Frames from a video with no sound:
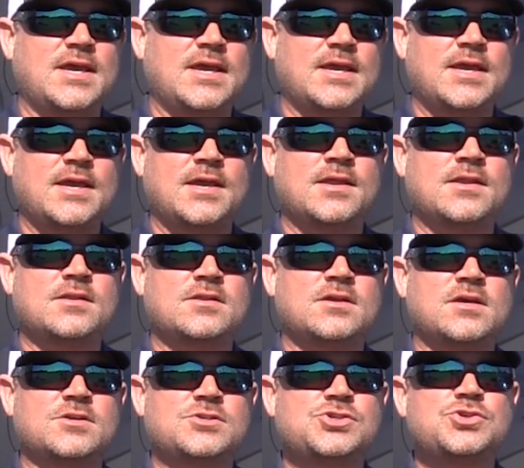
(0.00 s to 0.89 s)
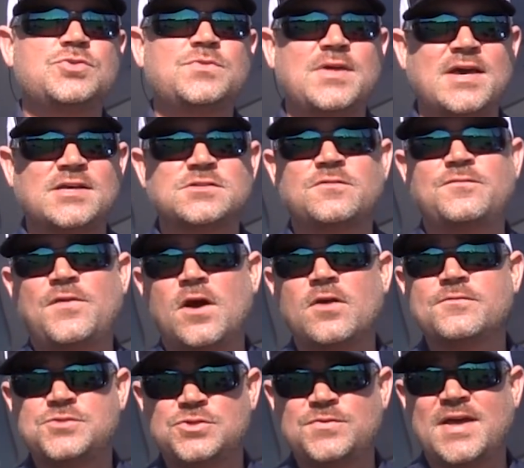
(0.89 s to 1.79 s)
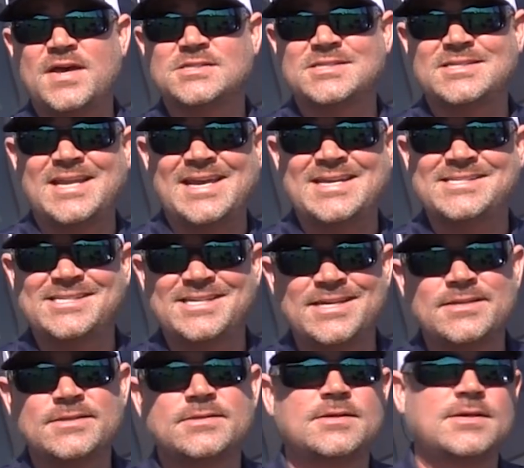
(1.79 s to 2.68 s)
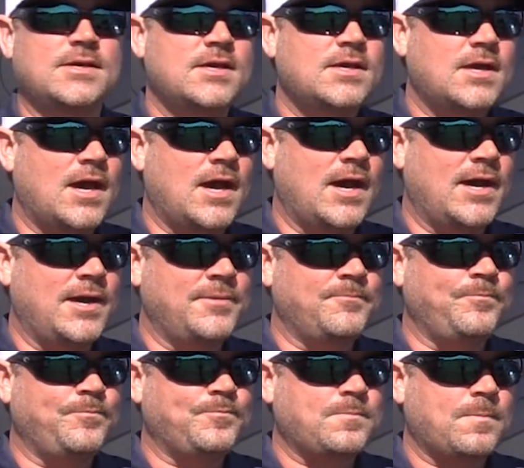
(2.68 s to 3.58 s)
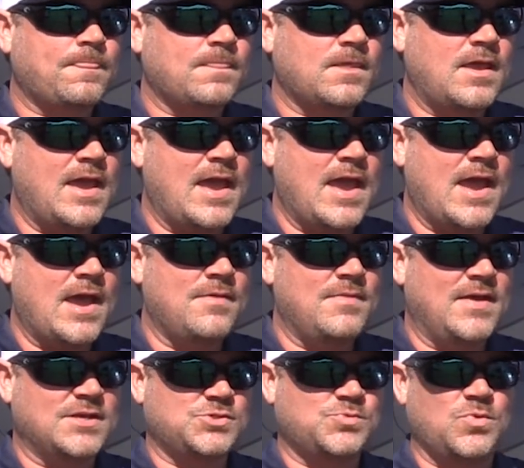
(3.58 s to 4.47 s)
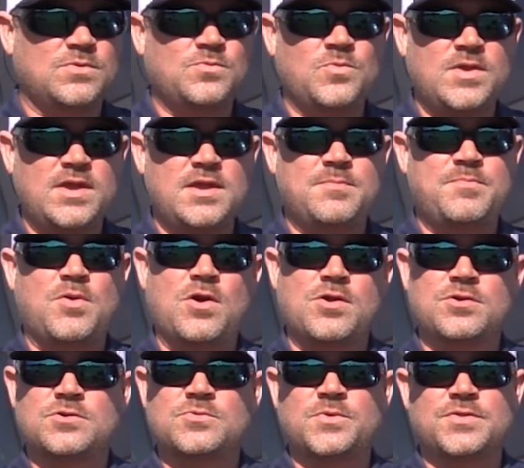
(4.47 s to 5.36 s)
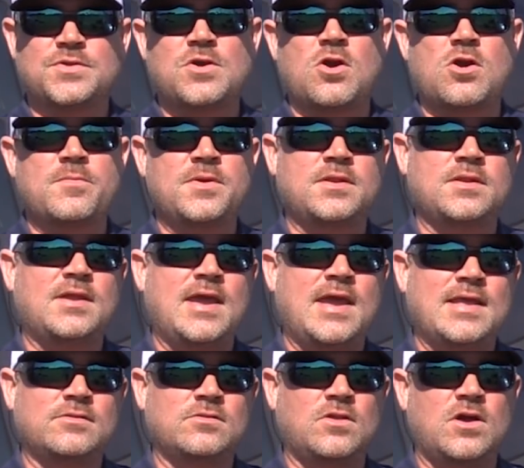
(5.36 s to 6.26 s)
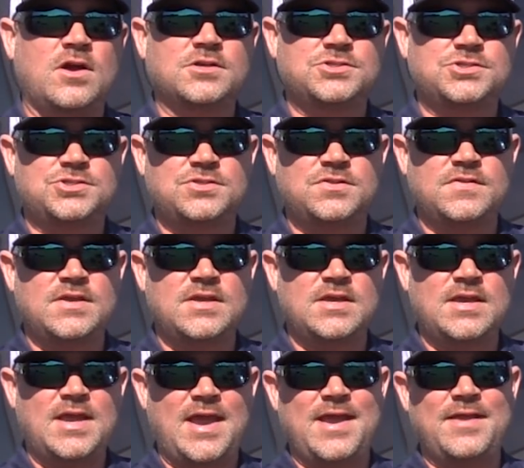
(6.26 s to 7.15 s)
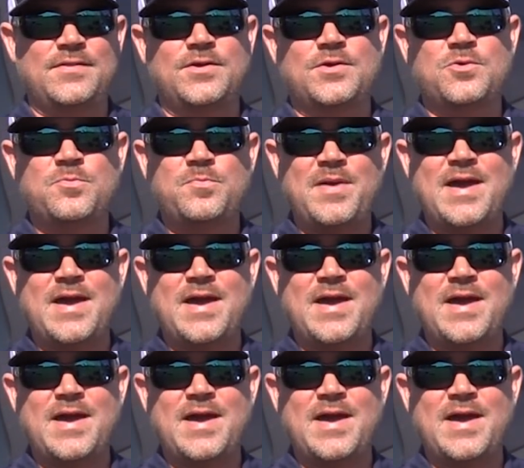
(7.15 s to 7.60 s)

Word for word: in uh, 2000, the fall of 2019. Um, and that's when we partnered with Garmin and launched the Halo